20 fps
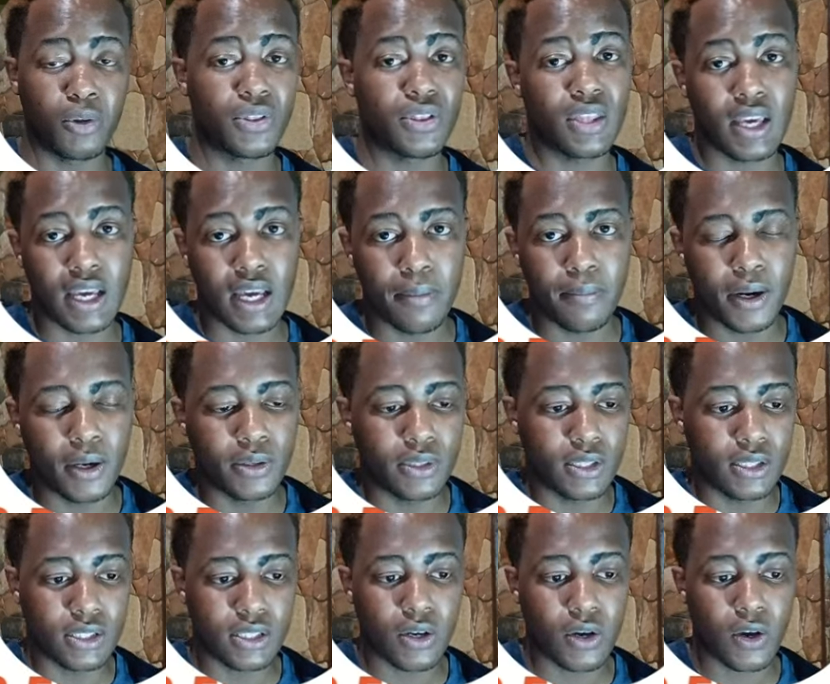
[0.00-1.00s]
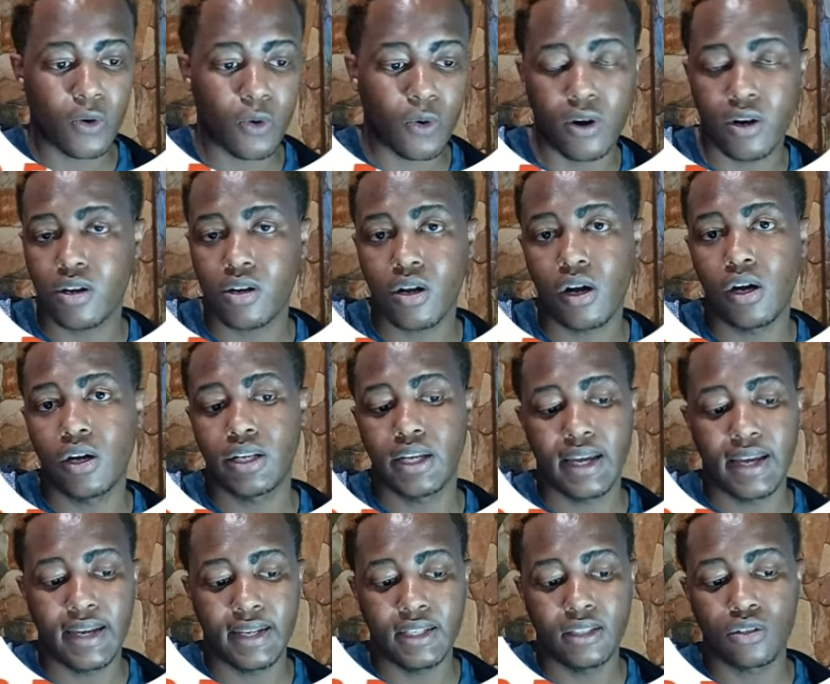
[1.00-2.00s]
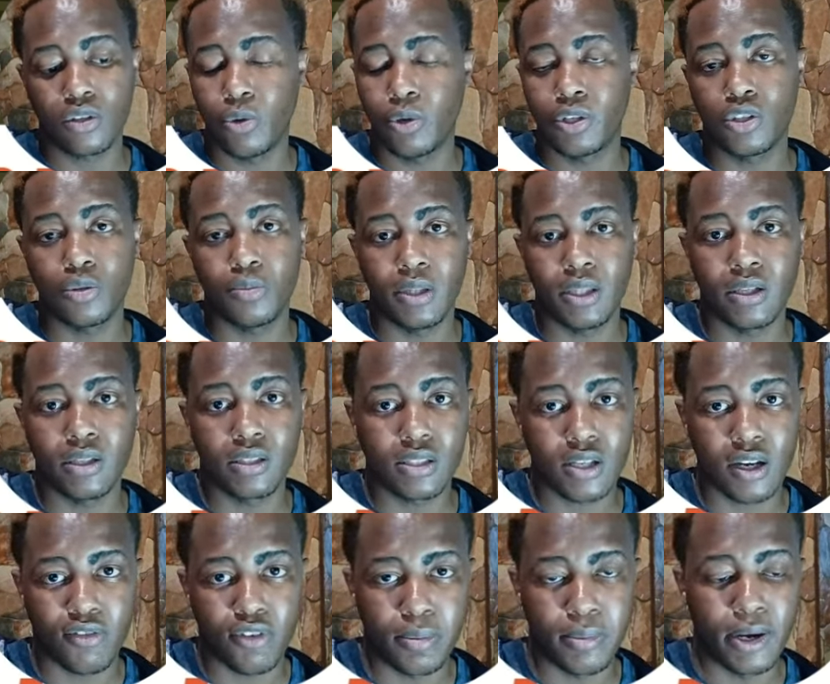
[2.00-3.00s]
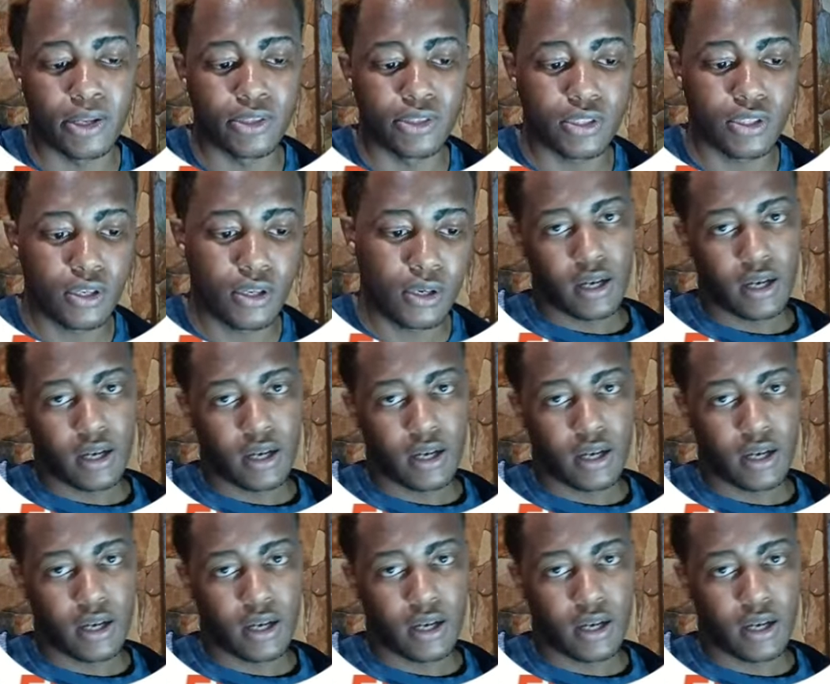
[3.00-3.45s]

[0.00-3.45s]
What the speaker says: thing about this credit card is going to be their Discovery Miles.